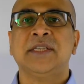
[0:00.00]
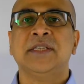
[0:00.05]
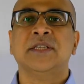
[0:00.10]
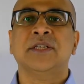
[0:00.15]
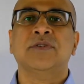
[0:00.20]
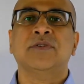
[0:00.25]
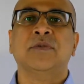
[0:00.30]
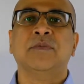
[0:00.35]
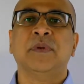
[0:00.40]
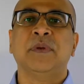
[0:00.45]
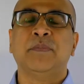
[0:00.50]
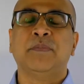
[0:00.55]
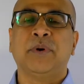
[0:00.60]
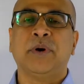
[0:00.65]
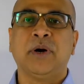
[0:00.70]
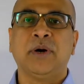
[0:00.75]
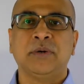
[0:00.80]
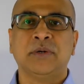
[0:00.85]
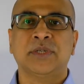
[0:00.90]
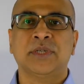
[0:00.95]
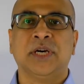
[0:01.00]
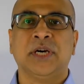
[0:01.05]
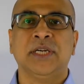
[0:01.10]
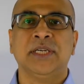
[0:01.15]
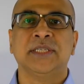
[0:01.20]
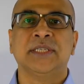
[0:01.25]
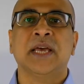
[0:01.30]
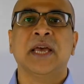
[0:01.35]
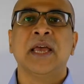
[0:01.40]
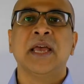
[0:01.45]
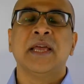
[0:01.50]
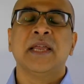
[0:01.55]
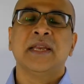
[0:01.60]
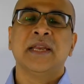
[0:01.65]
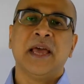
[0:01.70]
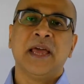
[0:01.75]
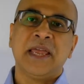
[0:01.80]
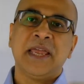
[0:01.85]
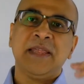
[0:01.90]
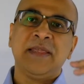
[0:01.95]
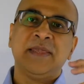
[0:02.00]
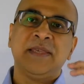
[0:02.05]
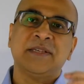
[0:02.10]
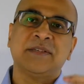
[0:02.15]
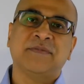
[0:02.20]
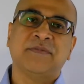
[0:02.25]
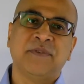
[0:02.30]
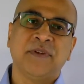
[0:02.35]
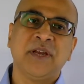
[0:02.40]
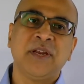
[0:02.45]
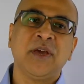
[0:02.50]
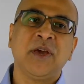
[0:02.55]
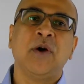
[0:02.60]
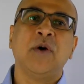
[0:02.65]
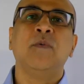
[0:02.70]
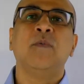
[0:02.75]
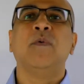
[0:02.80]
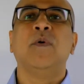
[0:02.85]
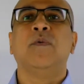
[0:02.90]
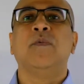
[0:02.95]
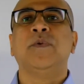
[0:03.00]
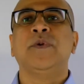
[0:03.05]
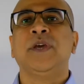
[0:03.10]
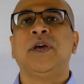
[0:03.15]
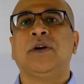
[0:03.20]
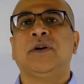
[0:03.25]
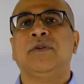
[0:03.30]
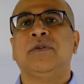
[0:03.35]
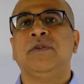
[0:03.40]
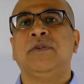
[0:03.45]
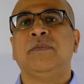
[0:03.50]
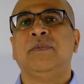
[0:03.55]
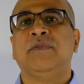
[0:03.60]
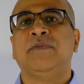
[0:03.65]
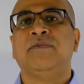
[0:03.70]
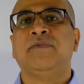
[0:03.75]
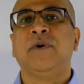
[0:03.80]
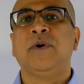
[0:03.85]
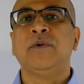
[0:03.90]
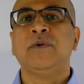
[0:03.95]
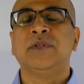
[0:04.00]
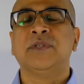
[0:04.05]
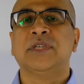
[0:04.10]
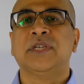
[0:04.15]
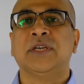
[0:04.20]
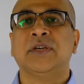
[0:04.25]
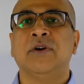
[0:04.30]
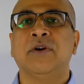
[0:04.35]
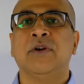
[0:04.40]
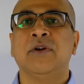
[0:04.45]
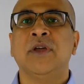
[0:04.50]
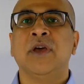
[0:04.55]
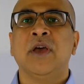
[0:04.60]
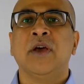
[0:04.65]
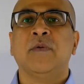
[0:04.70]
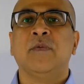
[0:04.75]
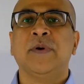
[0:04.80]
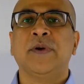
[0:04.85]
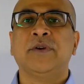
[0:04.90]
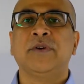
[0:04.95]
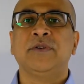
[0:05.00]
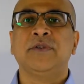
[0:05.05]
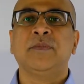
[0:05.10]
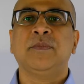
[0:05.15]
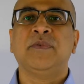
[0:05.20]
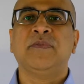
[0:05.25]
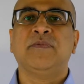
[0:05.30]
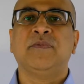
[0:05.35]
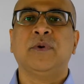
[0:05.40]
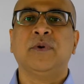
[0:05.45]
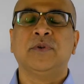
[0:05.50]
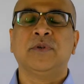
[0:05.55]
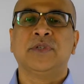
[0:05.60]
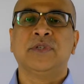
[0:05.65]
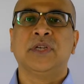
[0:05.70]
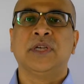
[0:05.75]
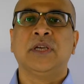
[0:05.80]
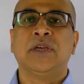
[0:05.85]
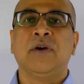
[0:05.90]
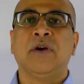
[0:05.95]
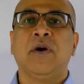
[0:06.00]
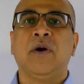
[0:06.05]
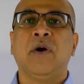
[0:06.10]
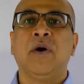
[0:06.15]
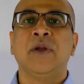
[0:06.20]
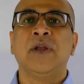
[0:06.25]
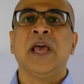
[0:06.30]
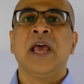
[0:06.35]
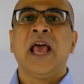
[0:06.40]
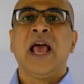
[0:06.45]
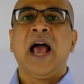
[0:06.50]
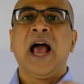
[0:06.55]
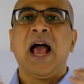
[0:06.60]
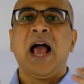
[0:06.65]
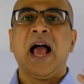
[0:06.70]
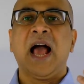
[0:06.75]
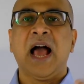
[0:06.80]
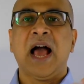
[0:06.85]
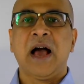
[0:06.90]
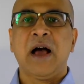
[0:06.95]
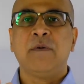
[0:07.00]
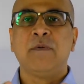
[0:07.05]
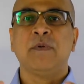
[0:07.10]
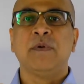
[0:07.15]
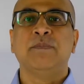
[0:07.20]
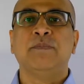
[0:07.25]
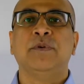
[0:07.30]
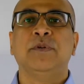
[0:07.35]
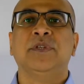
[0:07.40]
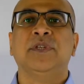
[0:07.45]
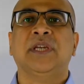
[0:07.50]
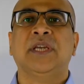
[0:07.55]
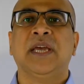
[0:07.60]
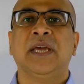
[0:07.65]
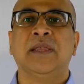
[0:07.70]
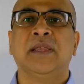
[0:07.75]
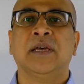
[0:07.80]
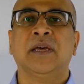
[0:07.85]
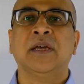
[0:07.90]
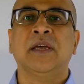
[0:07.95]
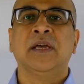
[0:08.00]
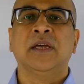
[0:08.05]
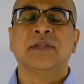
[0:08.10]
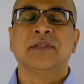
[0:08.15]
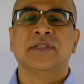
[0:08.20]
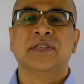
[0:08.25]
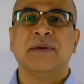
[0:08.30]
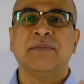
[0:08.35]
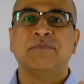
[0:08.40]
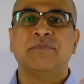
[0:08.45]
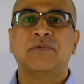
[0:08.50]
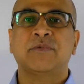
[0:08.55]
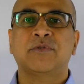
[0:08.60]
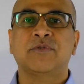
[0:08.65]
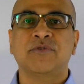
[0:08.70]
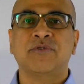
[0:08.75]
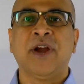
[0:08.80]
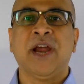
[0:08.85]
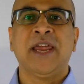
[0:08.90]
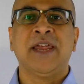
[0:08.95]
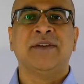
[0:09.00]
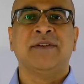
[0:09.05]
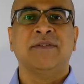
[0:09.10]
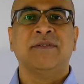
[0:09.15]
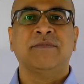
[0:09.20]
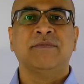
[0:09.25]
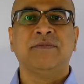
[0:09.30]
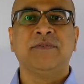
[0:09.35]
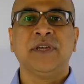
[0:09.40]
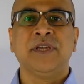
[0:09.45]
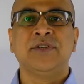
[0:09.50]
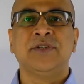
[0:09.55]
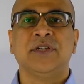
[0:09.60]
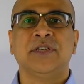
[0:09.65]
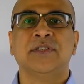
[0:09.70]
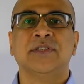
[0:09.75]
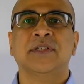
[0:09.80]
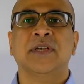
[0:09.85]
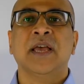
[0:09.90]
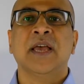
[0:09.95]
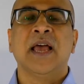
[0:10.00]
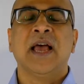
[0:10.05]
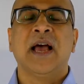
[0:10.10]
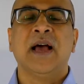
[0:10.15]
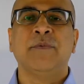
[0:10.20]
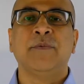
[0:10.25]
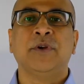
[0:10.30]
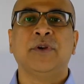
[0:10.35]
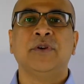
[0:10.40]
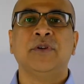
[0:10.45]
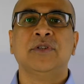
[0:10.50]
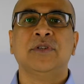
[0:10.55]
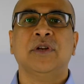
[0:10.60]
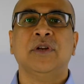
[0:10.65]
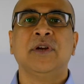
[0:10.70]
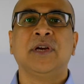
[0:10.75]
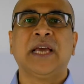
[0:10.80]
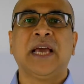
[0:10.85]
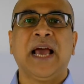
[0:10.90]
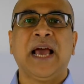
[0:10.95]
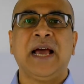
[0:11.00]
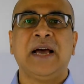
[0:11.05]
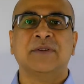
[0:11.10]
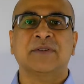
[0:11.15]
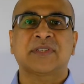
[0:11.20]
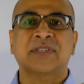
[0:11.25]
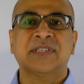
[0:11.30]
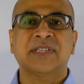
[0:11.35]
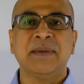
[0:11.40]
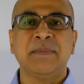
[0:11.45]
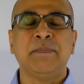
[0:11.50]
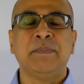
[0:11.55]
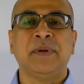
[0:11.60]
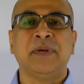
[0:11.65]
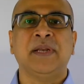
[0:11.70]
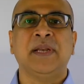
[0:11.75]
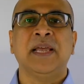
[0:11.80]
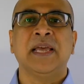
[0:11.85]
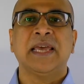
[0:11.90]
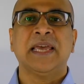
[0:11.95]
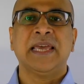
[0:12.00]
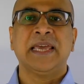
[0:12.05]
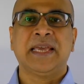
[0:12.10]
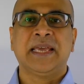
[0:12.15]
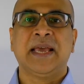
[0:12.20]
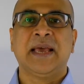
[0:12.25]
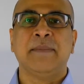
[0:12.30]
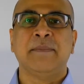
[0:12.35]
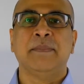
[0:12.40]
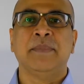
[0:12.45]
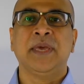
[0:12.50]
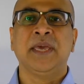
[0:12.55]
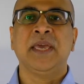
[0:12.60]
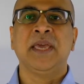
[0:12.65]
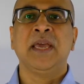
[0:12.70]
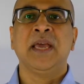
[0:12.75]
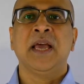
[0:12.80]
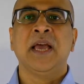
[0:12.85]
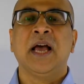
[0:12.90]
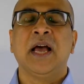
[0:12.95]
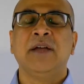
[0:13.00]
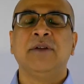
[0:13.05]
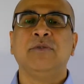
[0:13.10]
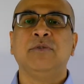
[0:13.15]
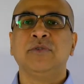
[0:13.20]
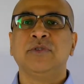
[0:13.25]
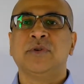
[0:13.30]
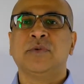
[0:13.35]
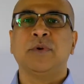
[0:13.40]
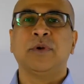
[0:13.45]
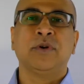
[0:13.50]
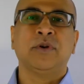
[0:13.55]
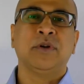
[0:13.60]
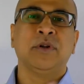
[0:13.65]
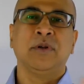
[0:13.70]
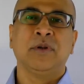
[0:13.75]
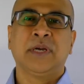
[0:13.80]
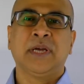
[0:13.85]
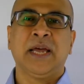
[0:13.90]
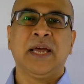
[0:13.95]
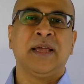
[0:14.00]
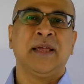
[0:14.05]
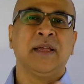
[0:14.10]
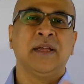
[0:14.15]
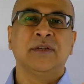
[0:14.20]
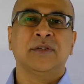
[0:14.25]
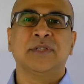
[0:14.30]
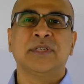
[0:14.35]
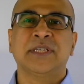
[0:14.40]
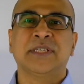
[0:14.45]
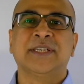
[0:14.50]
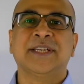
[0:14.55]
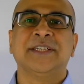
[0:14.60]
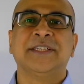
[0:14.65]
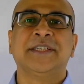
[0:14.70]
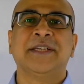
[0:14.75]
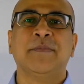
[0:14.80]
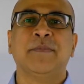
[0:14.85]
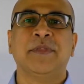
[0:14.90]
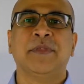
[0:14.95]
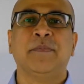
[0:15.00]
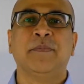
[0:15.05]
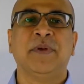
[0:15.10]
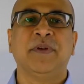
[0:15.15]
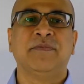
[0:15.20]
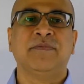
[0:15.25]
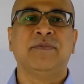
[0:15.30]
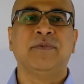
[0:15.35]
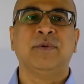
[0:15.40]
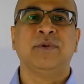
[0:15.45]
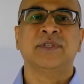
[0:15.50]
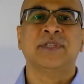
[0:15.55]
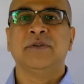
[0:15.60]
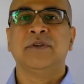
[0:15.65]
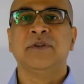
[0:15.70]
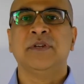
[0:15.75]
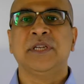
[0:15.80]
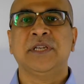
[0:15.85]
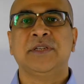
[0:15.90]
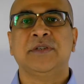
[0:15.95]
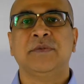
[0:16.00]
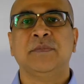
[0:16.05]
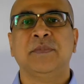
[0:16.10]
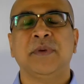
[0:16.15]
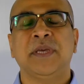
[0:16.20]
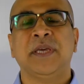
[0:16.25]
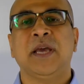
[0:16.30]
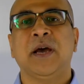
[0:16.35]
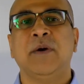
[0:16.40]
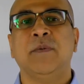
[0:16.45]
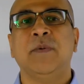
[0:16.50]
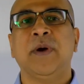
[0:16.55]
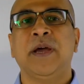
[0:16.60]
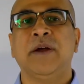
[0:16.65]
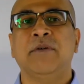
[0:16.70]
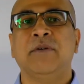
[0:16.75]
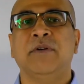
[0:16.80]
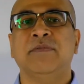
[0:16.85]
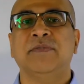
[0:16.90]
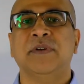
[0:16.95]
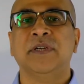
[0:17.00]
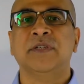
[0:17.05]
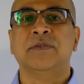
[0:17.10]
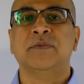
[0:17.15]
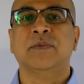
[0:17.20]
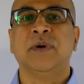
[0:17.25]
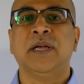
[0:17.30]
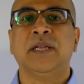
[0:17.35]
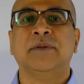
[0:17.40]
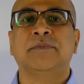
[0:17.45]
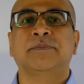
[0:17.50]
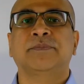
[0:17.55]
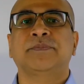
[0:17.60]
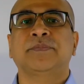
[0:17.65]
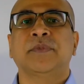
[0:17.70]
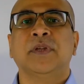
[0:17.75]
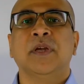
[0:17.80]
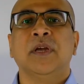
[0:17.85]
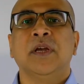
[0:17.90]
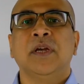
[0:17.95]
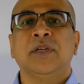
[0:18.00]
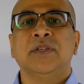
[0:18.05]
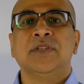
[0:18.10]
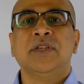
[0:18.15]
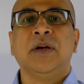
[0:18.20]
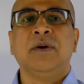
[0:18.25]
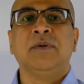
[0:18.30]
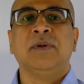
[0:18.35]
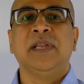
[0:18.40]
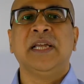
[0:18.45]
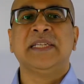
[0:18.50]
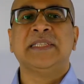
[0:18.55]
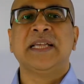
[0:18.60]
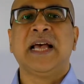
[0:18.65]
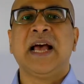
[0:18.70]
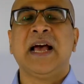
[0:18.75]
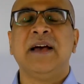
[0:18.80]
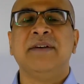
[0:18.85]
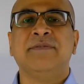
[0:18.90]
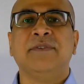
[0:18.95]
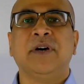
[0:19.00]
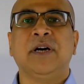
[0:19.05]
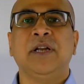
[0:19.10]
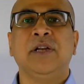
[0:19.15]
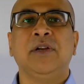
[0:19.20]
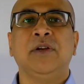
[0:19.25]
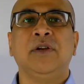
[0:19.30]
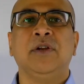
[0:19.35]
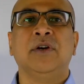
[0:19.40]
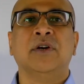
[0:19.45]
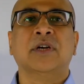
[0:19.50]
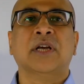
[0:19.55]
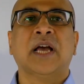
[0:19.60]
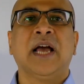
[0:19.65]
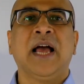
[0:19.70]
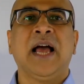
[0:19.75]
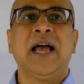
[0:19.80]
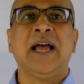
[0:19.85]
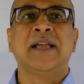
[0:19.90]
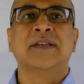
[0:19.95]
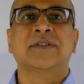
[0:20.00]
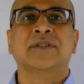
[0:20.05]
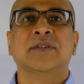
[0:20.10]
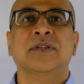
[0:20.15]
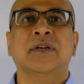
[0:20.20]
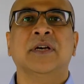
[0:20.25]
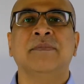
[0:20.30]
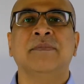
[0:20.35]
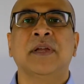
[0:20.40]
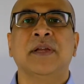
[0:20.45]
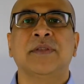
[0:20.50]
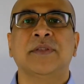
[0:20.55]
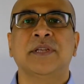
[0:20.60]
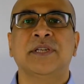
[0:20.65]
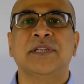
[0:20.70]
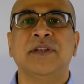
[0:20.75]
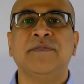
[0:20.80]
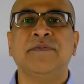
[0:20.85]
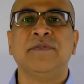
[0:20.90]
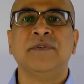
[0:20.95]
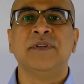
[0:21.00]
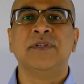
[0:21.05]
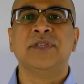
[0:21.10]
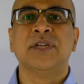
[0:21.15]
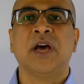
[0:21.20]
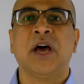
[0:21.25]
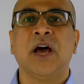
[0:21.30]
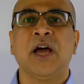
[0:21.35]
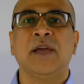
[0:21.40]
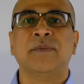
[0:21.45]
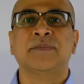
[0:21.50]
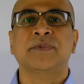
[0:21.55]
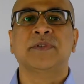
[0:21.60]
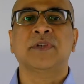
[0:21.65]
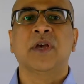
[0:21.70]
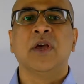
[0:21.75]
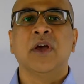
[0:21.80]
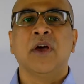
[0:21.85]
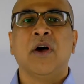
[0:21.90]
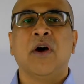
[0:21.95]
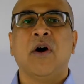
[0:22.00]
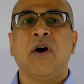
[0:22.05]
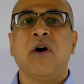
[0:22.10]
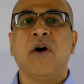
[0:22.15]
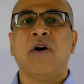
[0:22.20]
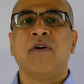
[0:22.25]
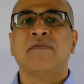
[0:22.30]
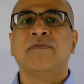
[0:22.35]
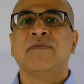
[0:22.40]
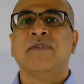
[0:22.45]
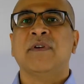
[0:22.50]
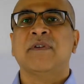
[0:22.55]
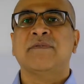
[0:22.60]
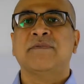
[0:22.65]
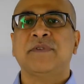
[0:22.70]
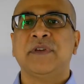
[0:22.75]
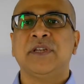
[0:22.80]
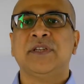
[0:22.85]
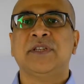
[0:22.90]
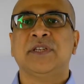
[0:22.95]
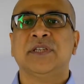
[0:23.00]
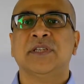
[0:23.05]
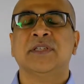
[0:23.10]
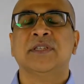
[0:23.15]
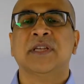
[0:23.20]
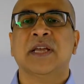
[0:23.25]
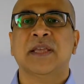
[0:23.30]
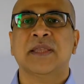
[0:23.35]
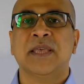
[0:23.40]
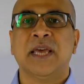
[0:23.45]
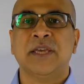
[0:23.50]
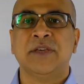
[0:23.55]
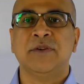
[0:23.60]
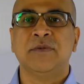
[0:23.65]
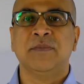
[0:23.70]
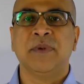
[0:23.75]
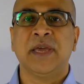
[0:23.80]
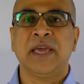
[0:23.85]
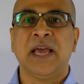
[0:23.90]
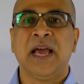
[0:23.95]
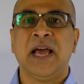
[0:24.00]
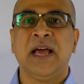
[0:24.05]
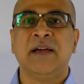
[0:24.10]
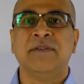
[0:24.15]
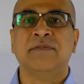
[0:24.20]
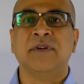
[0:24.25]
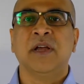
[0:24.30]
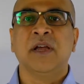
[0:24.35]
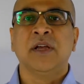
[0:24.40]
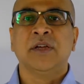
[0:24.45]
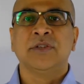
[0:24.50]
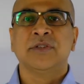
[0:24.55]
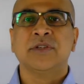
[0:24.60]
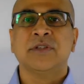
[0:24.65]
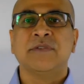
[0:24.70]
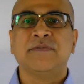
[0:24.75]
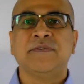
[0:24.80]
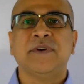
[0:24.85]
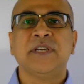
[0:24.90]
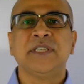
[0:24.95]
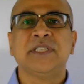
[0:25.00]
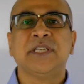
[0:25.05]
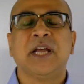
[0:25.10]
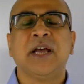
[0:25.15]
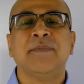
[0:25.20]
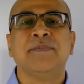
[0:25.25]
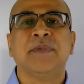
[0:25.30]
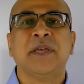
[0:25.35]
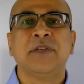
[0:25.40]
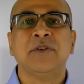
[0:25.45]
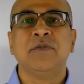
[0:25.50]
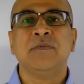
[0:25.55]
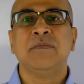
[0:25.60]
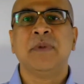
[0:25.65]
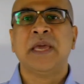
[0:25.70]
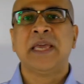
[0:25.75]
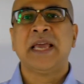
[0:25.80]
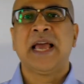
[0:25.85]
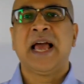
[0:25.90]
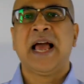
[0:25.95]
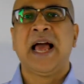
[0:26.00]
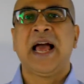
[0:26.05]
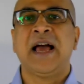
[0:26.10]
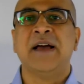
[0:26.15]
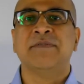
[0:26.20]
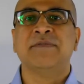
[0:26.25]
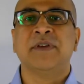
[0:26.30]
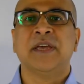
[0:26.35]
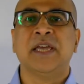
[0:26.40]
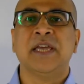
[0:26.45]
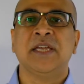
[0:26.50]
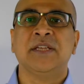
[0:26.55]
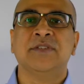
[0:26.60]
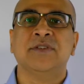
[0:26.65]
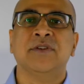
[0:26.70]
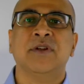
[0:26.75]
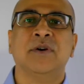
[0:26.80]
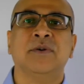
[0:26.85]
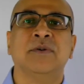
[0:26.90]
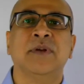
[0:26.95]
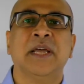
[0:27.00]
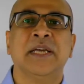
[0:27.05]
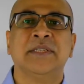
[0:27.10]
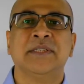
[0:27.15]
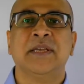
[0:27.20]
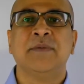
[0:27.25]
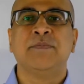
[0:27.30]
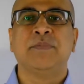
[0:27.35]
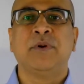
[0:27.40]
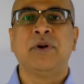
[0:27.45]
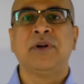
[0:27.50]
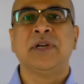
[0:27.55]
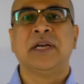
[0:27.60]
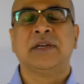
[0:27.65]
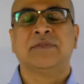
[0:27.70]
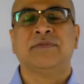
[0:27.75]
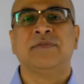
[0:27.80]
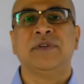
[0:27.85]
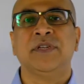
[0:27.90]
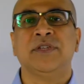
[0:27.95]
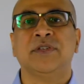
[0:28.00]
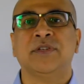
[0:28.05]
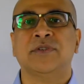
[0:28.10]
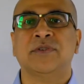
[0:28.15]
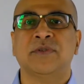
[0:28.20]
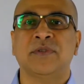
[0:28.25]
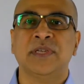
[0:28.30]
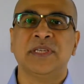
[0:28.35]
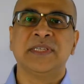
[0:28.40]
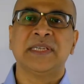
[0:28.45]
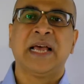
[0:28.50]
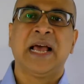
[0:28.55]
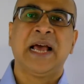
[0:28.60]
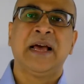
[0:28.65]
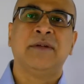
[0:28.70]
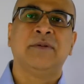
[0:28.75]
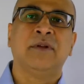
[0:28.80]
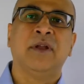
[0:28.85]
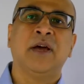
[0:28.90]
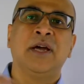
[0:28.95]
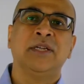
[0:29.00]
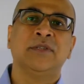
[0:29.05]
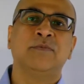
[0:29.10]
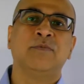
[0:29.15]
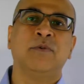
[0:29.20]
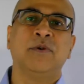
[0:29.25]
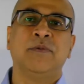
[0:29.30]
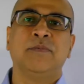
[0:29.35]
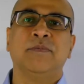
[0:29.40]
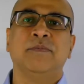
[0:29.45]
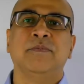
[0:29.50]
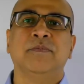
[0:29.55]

and they should be prioritized. Now in this video, what we are going to be focusing on, we're going to be focusing on how we put together some great features. And we're going to look at how simple it can be. And also we're going to look at, discuss some of the pitfalls you need to be aware of as well. So let's have a look at the different types of features that you may have. So the first type that you may have is known as a product feature. So this outlines what